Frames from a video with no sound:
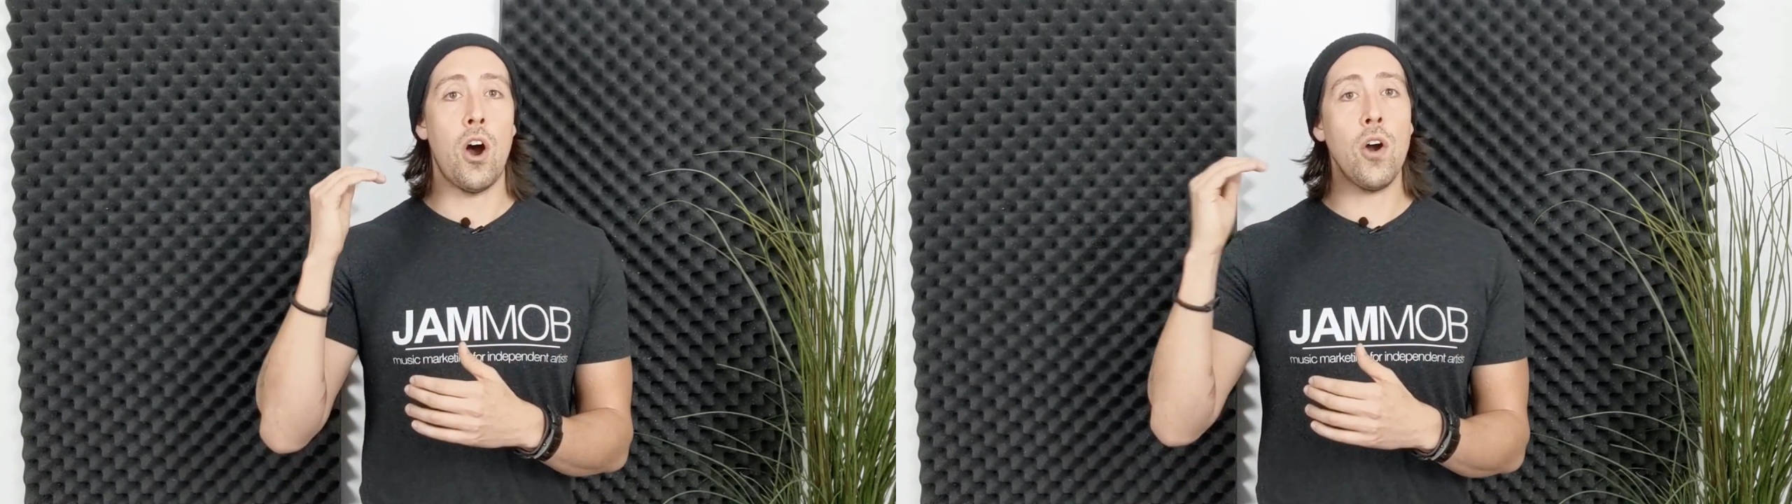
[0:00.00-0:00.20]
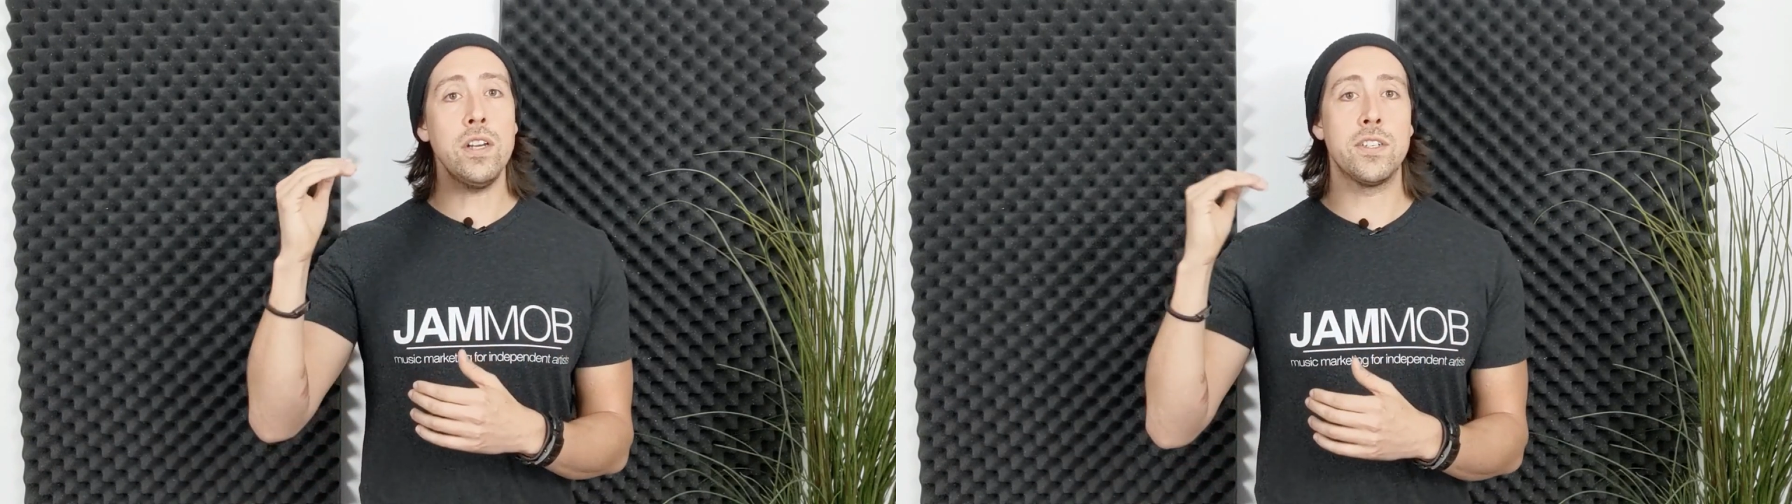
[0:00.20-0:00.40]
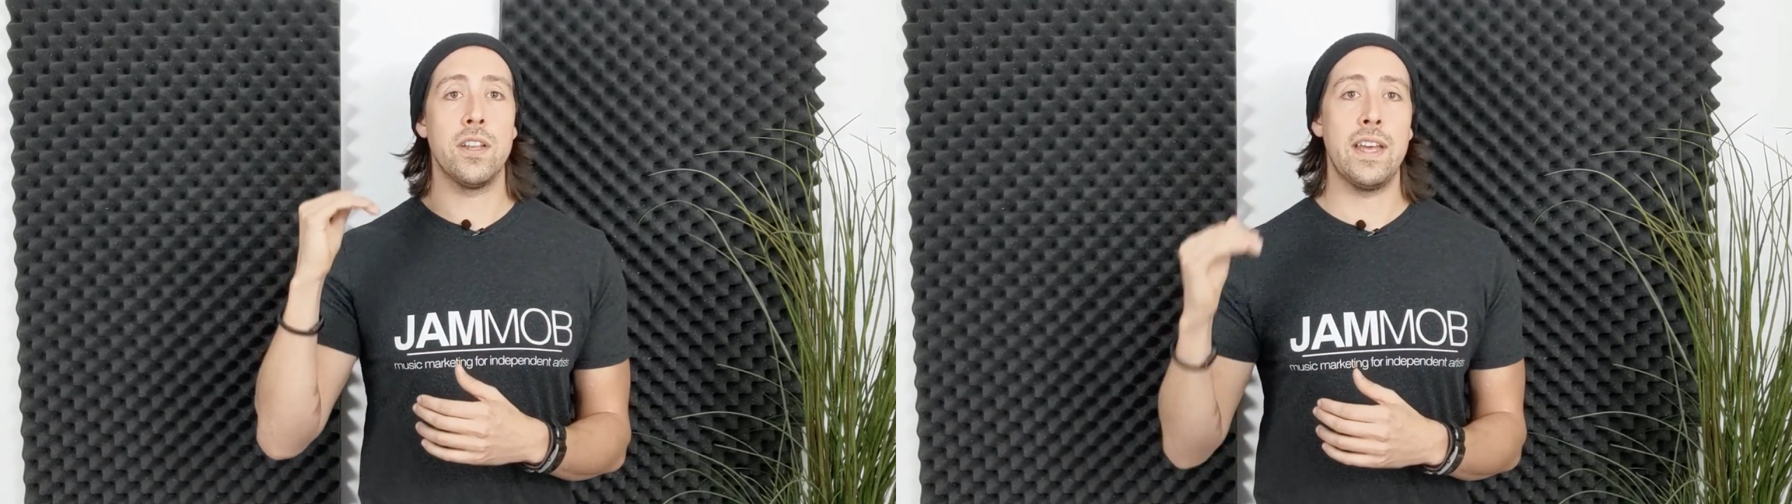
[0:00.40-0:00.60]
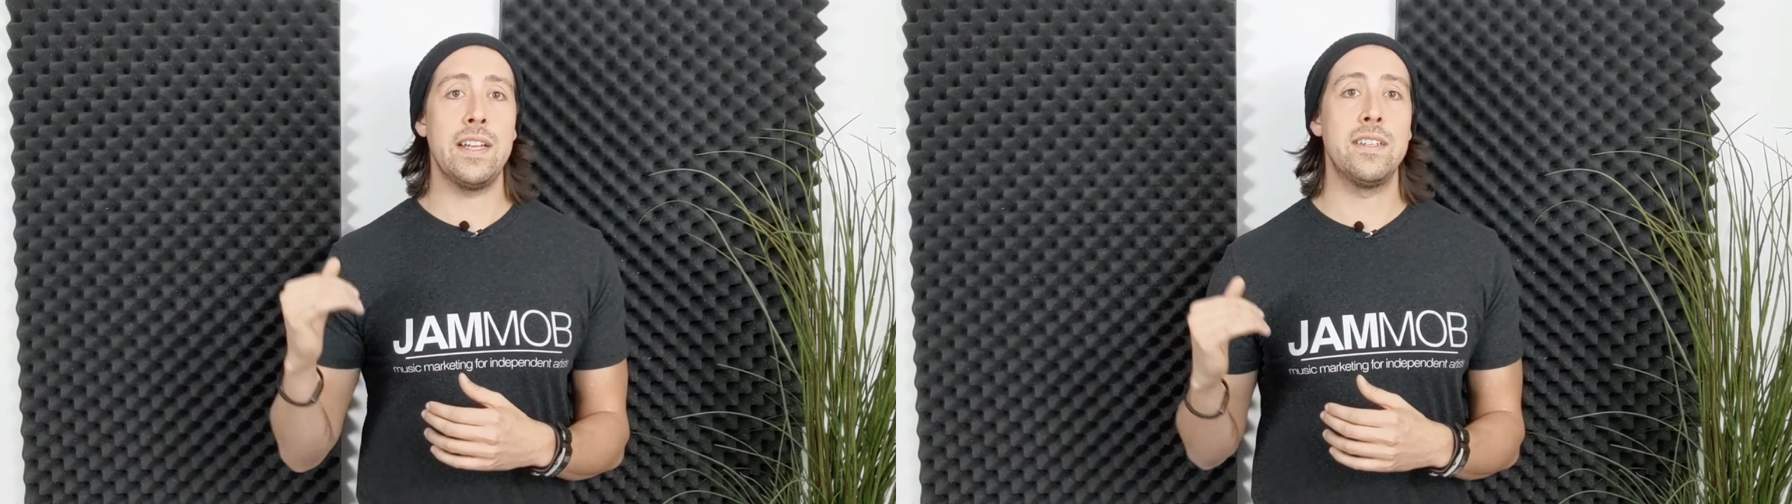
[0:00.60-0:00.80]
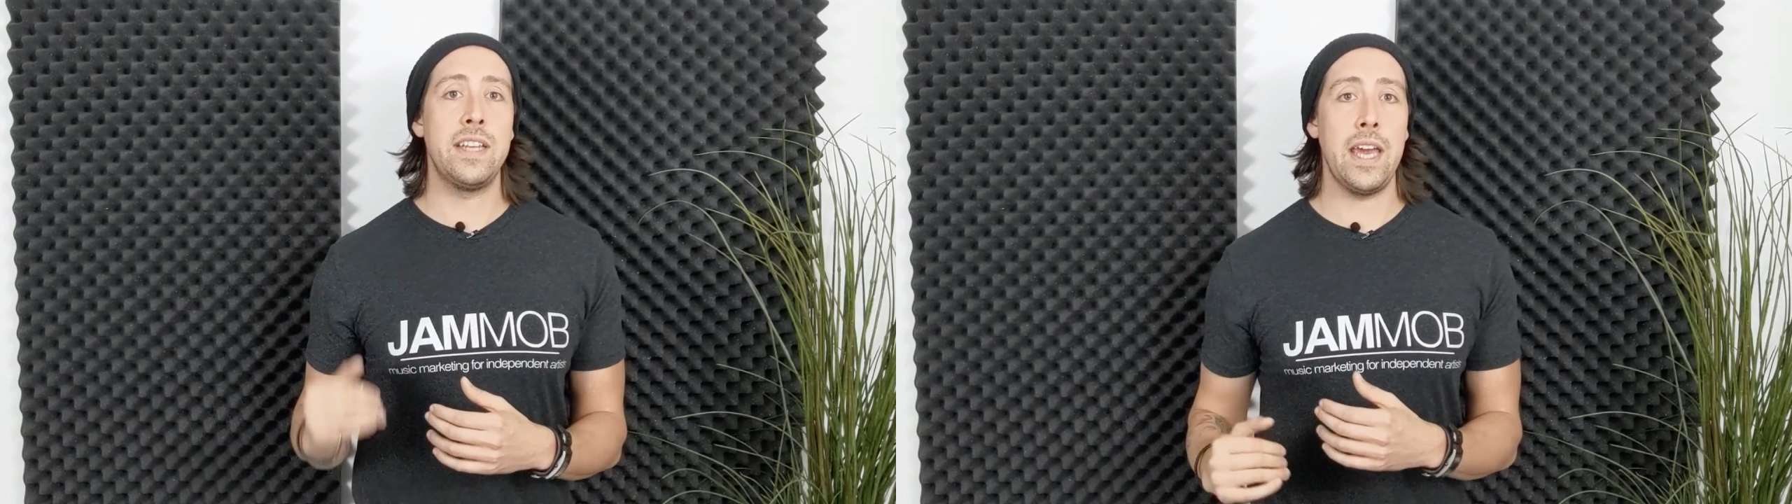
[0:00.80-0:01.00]
artists on
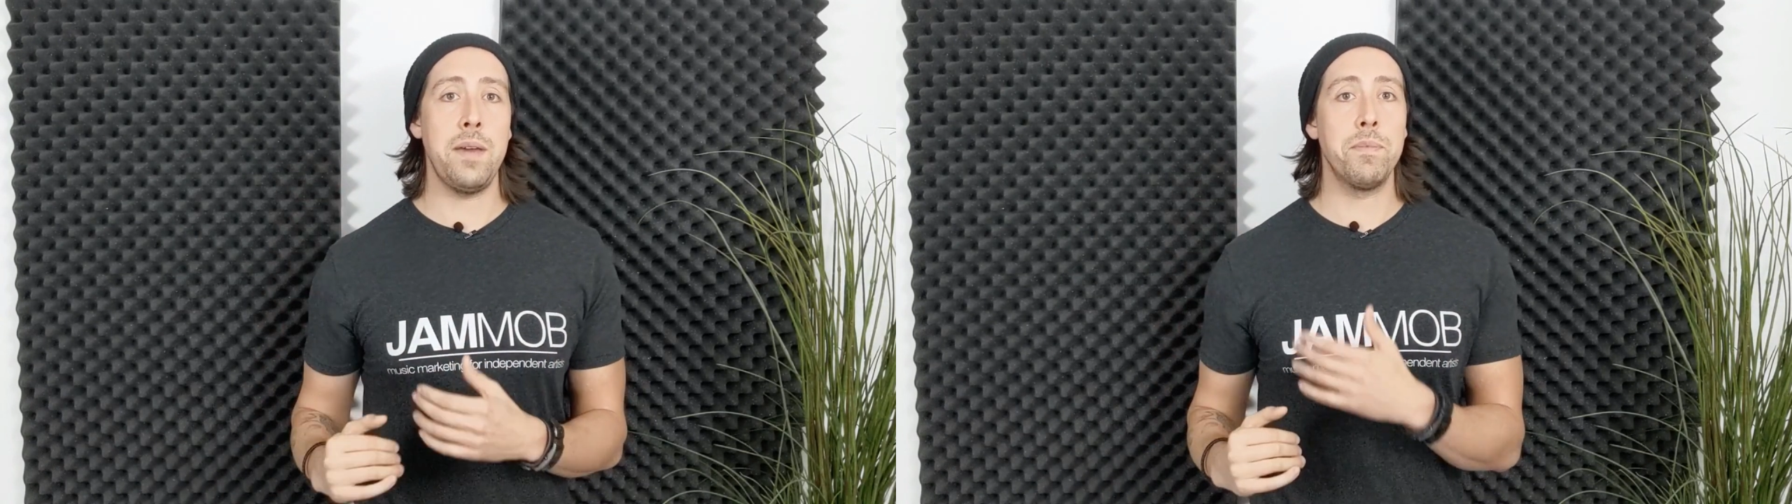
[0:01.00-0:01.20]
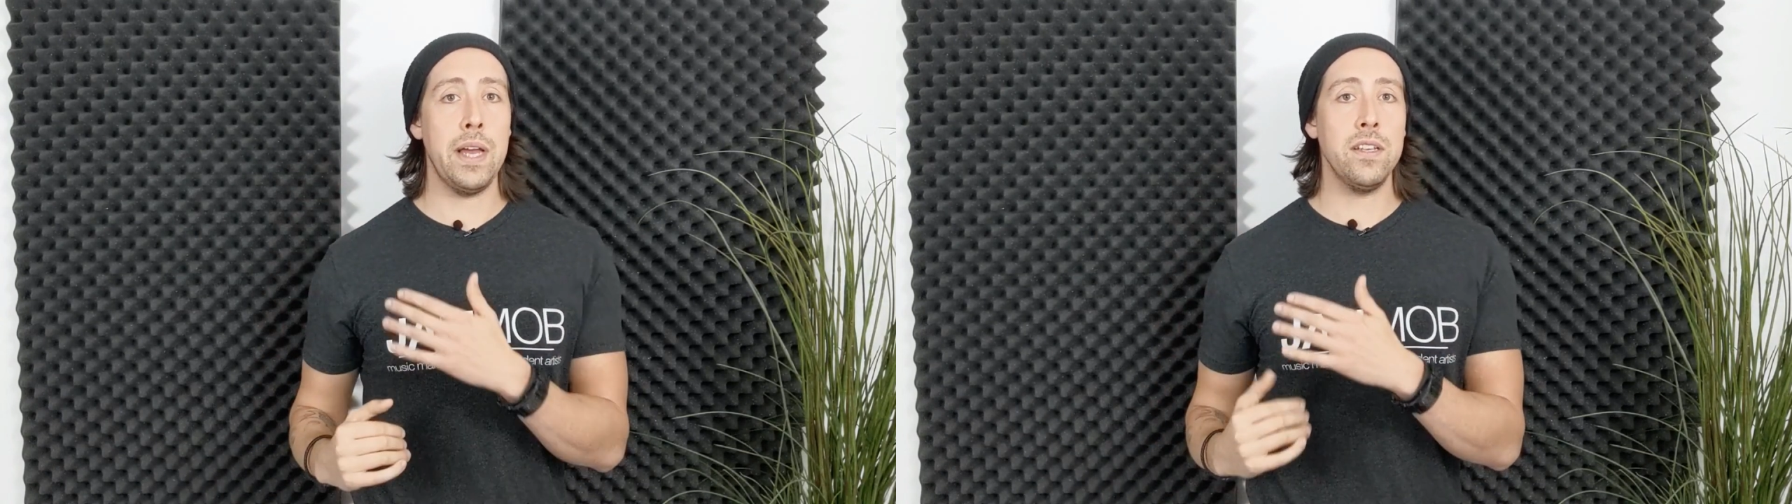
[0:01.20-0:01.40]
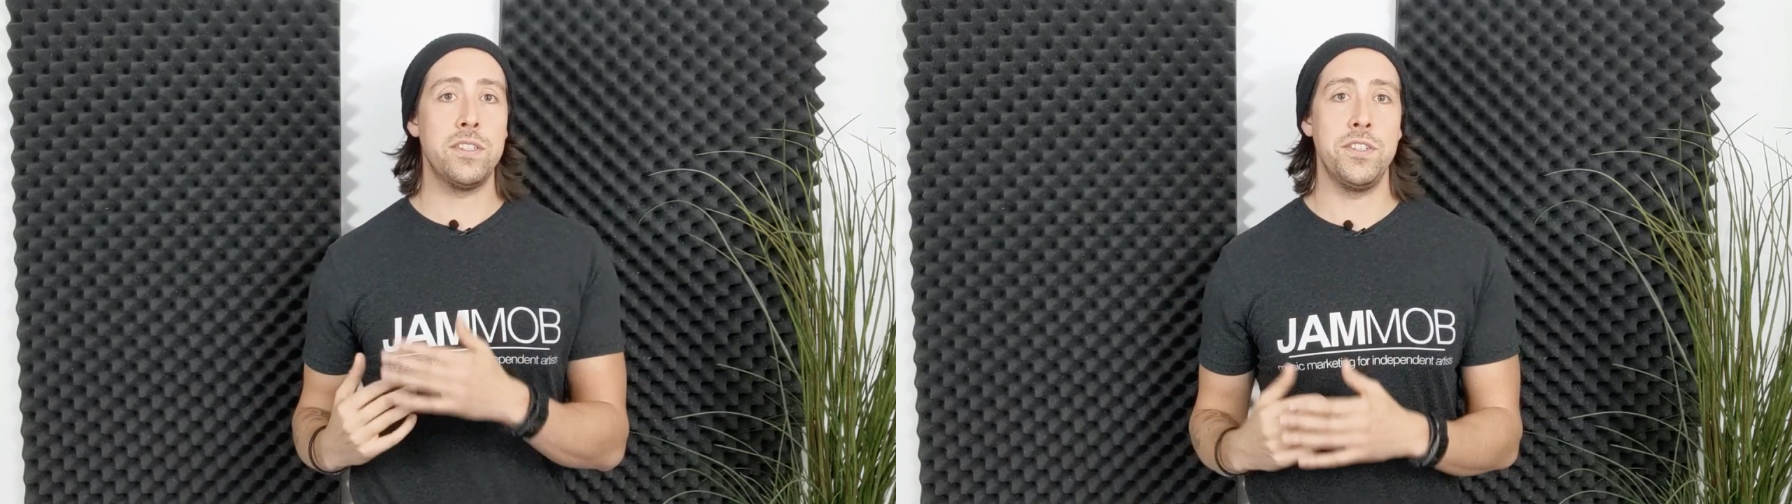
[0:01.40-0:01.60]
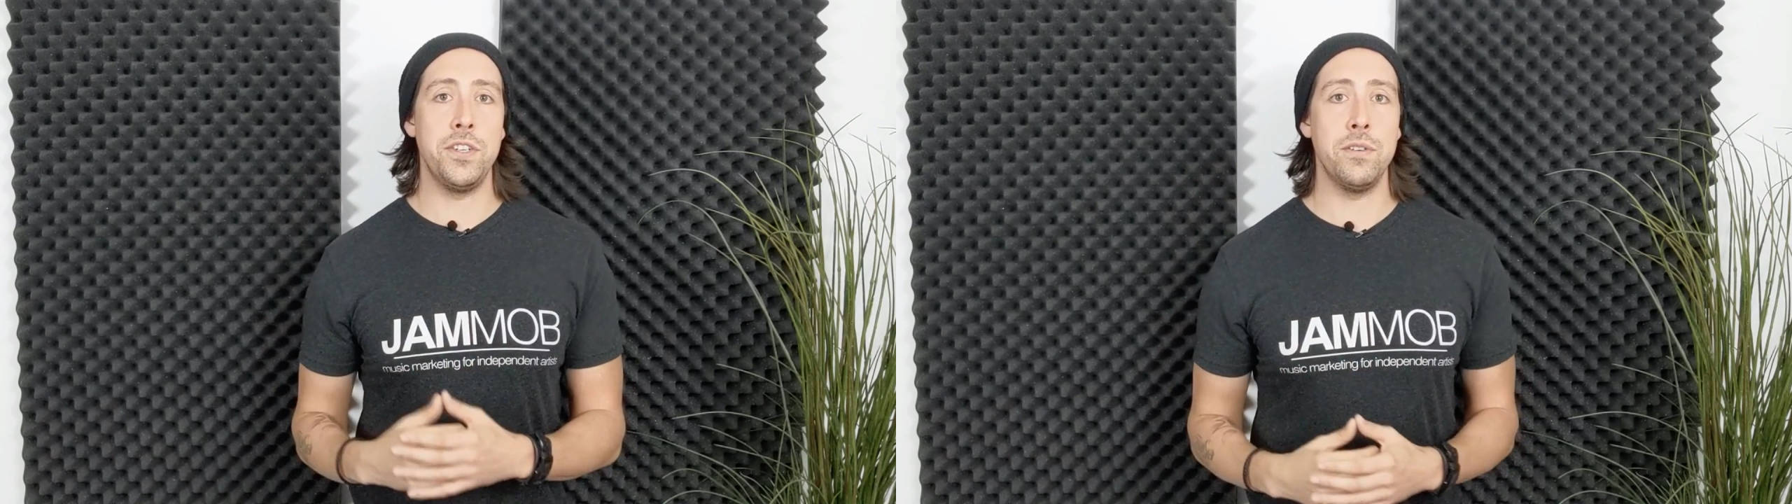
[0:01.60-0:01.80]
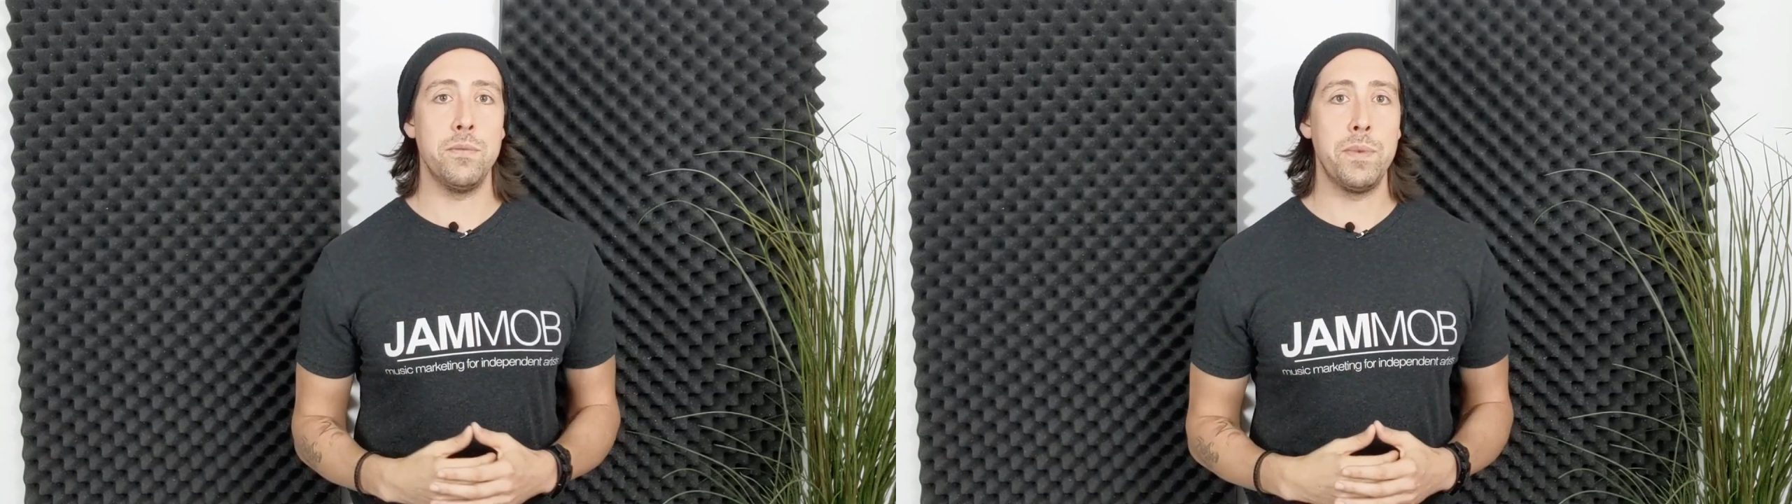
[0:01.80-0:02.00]
that same playlist as you.